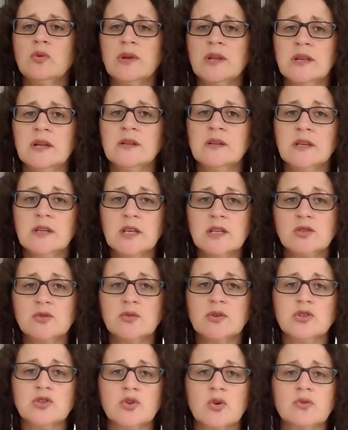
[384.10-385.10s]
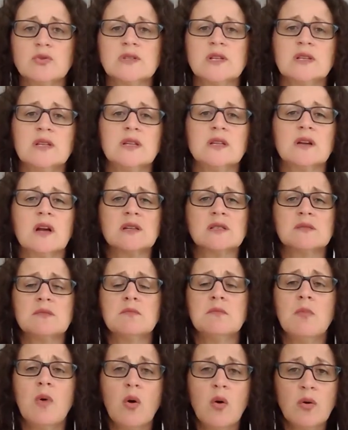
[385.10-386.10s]
return history shows that it has
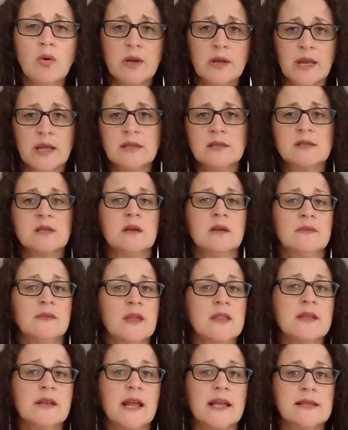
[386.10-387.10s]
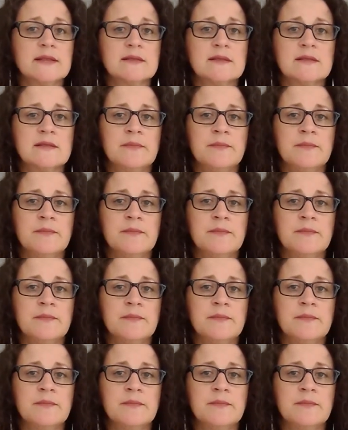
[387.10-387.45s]
more greens than reds.